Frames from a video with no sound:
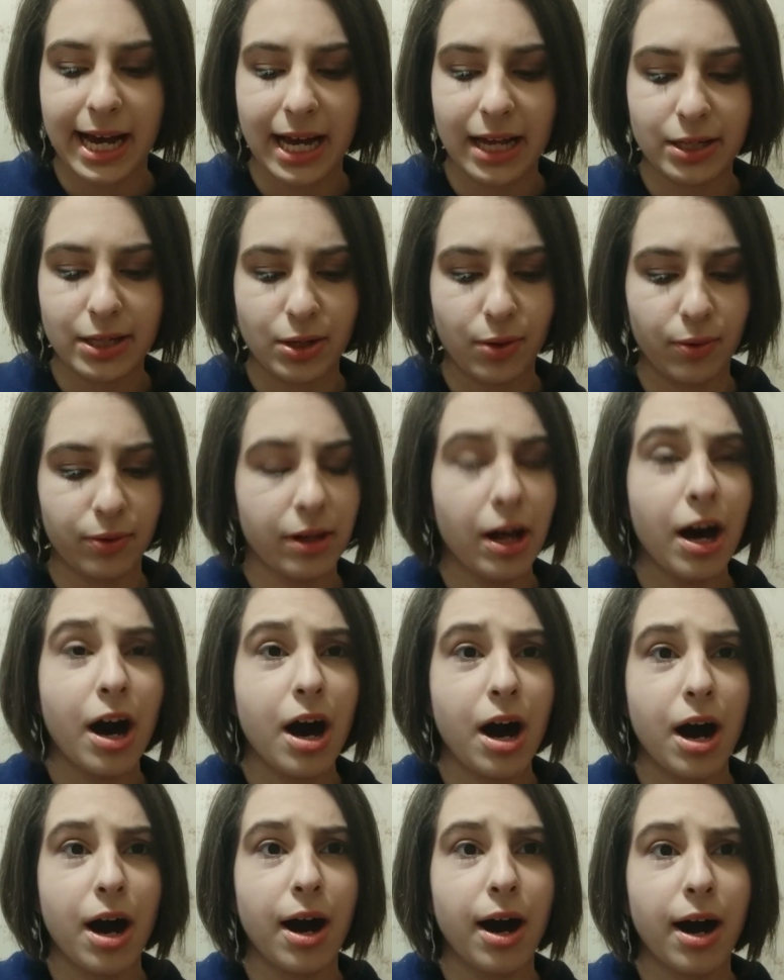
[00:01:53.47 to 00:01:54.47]
so
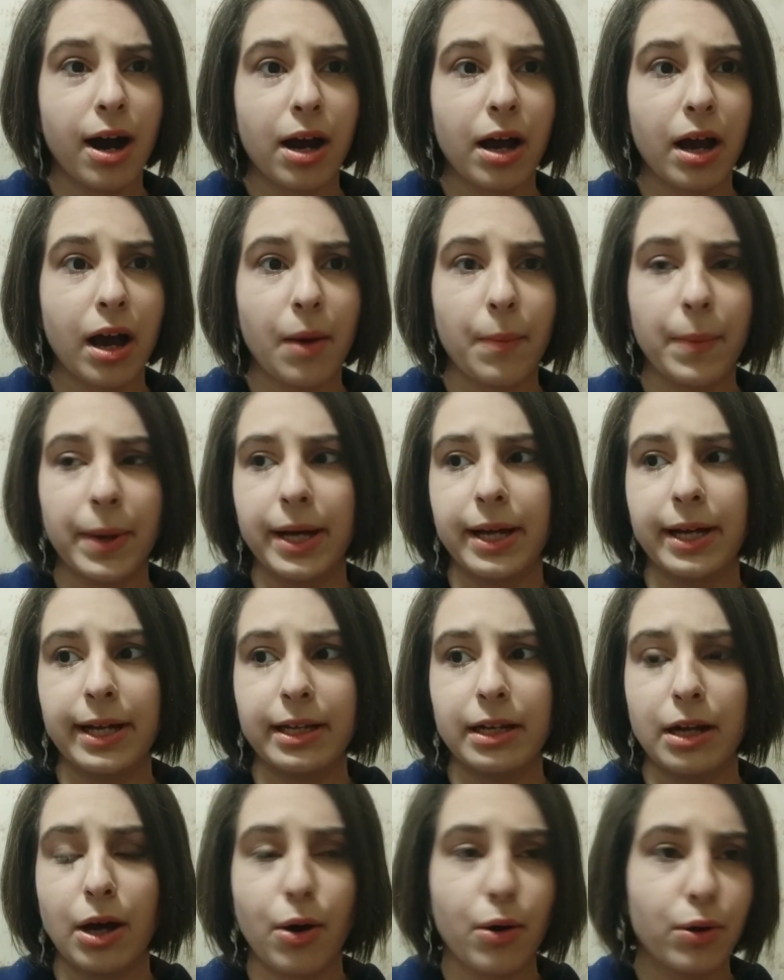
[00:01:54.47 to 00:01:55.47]
long,
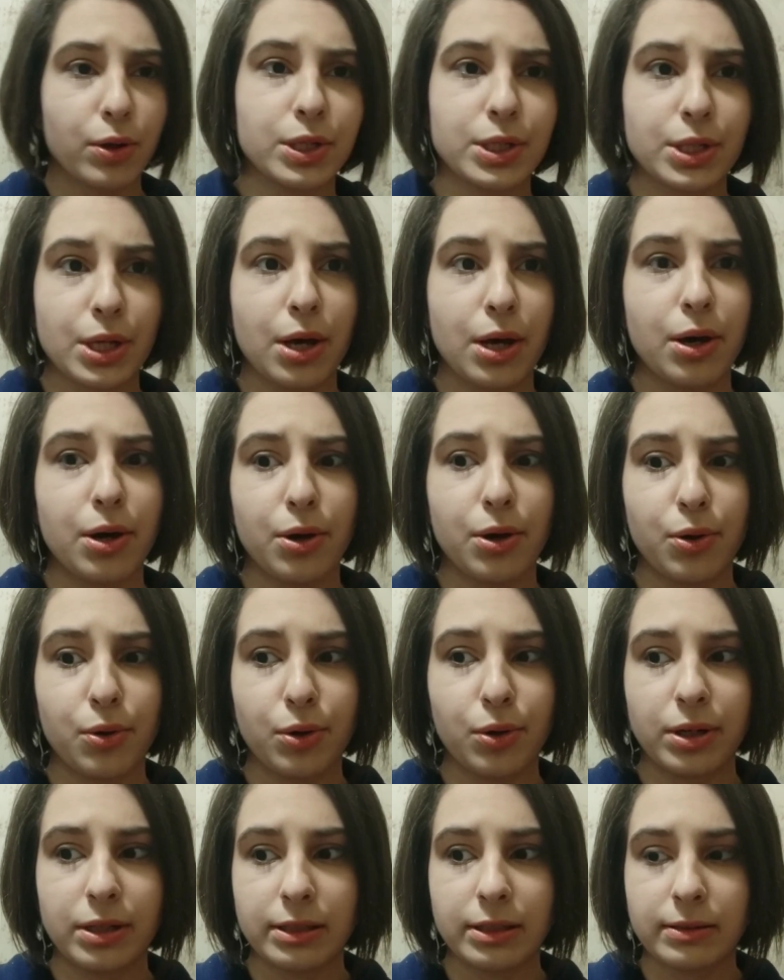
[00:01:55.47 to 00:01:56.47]
but
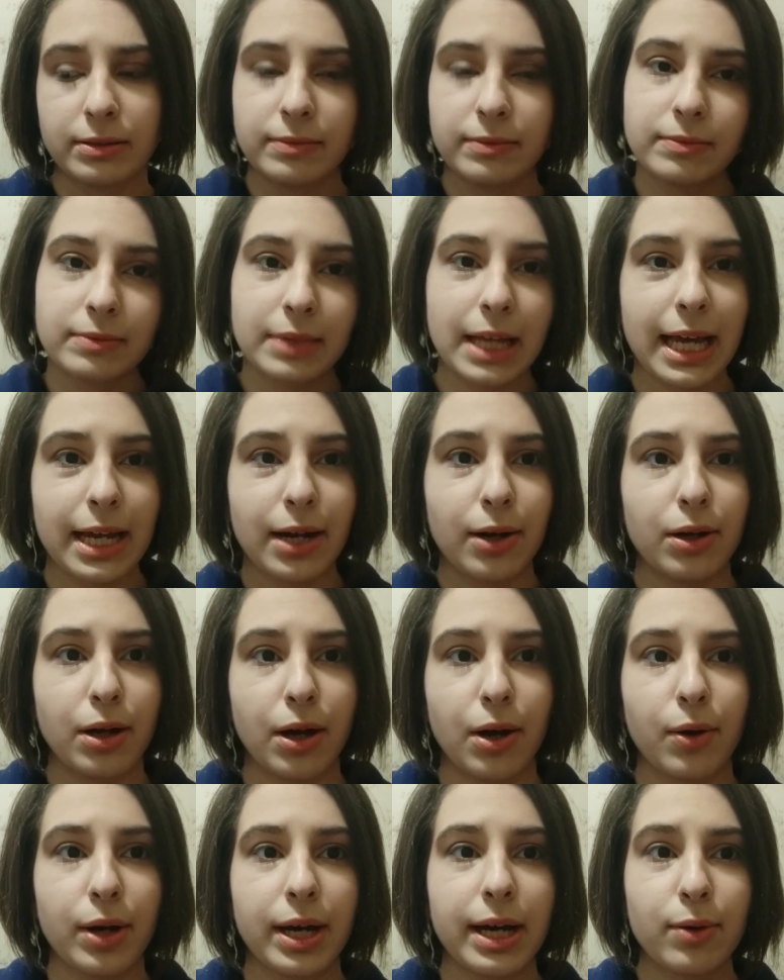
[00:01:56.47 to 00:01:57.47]
also, I don't
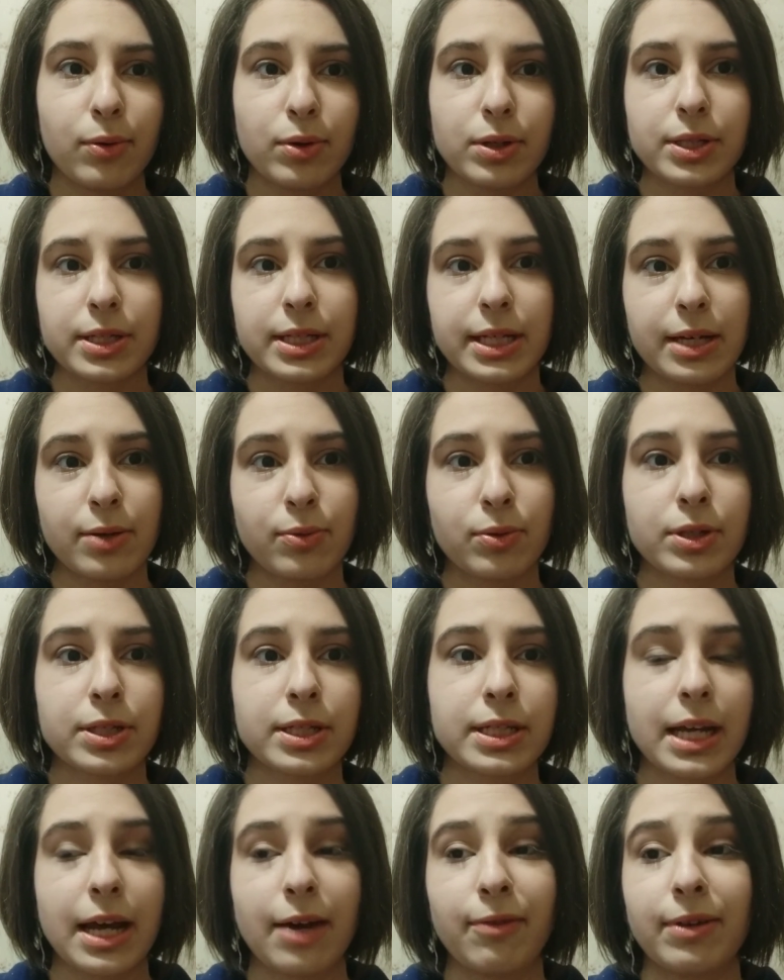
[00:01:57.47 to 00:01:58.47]
know, it
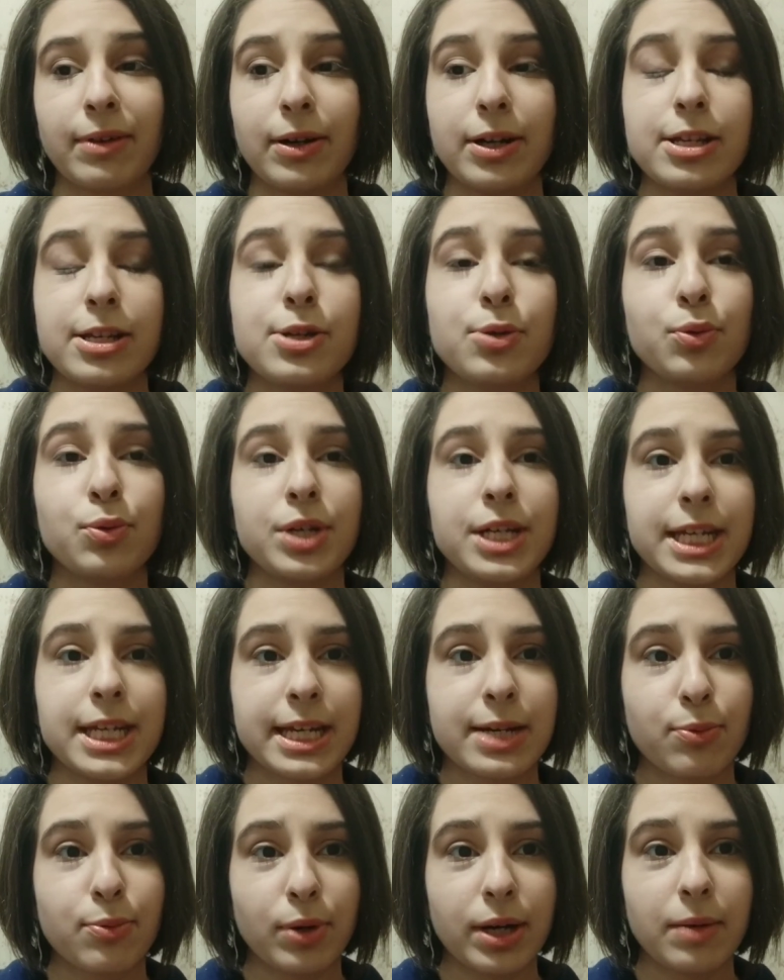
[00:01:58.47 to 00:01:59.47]
was a very
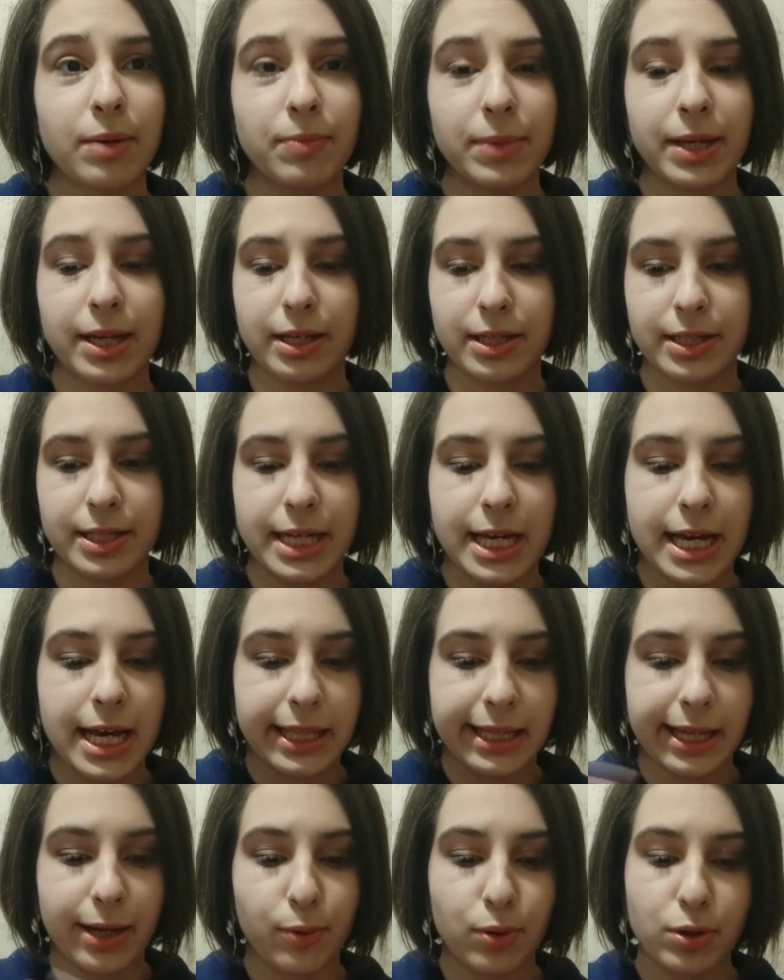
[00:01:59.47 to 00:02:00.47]
unique one, because
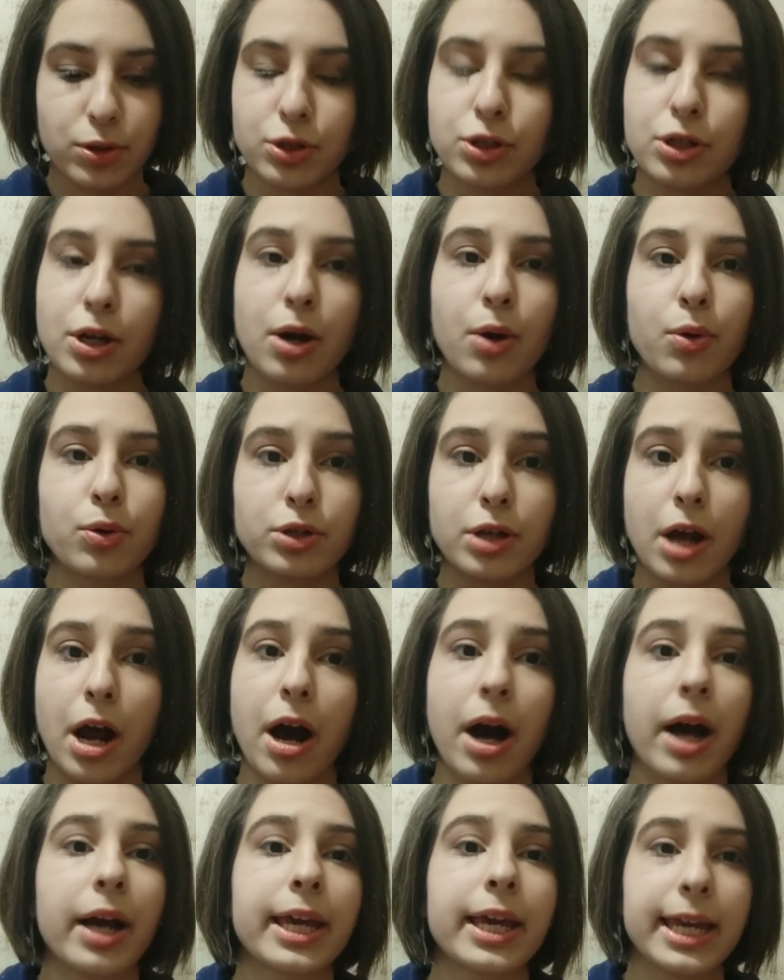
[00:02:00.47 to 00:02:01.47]
there was no
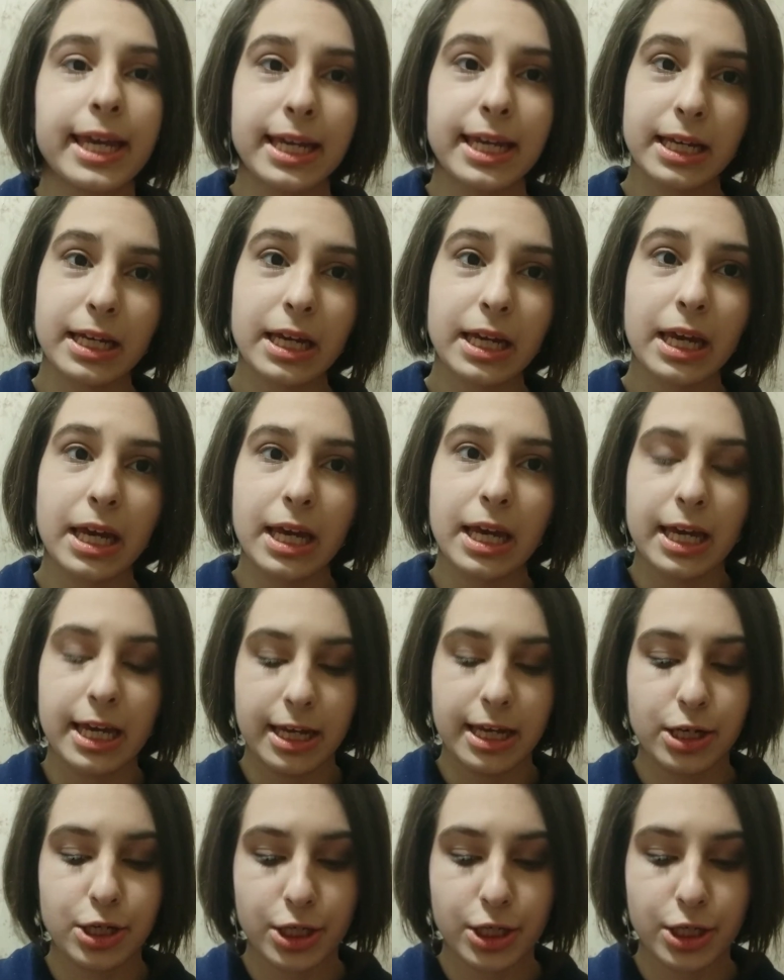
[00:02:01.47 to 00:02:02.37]
talking. He